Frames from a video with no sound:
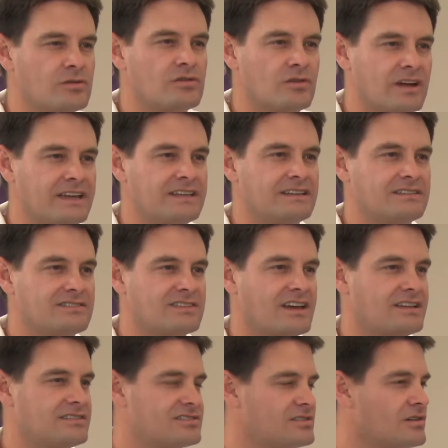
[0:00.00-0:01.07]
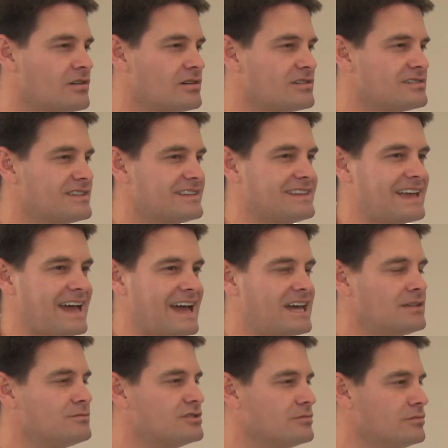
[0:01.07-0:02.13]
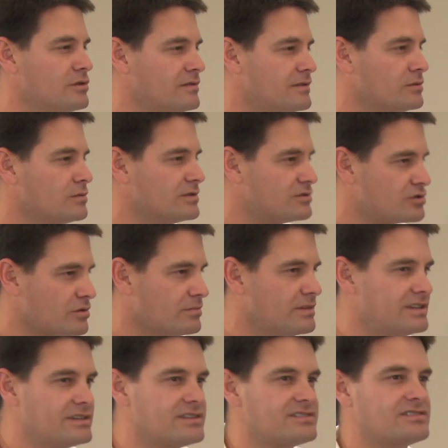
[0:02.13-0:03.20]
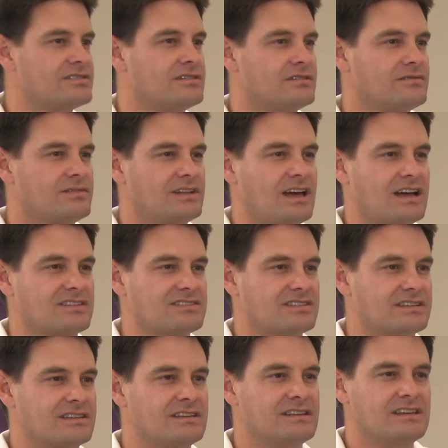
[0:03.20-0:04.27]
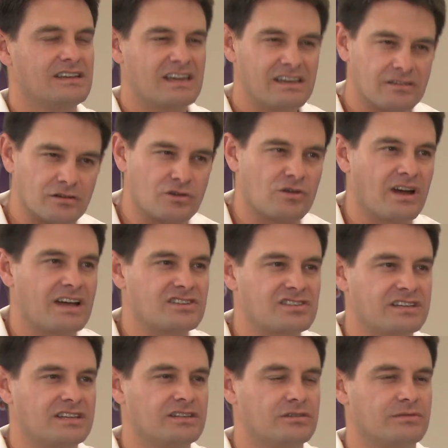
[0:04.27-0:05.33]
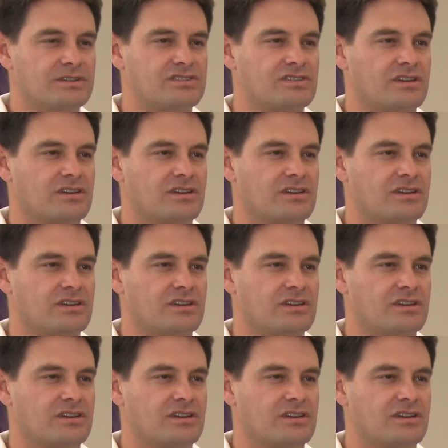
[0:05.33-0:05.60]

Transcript: great inside the stars that the atoms are moving with tremendous velocity, and they're crashing into each